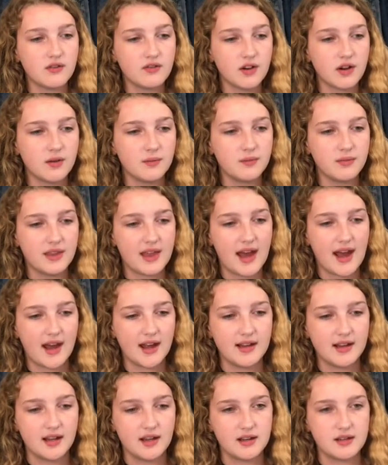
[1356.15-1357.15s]
from that
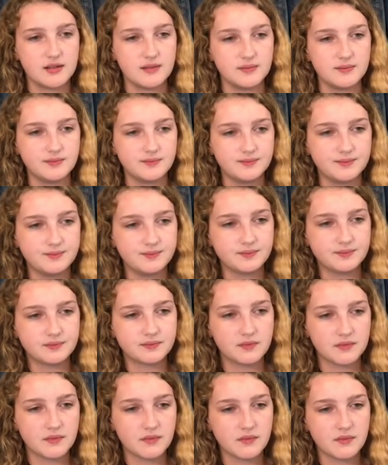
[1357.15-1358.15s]
um,
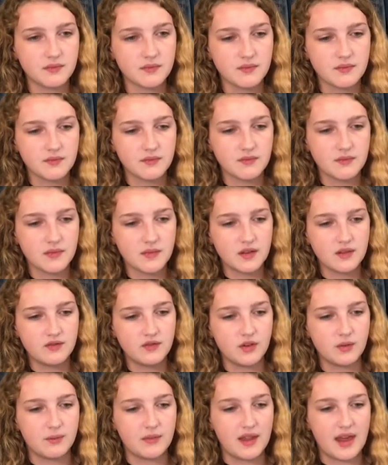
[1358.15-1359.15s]

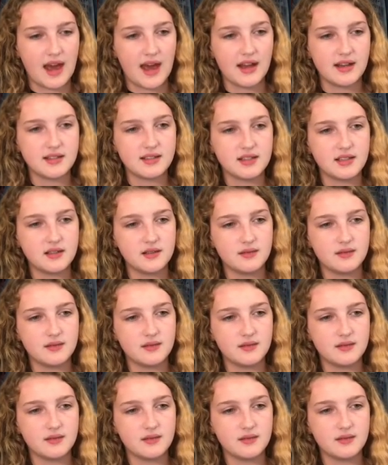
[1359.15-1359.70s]
from that.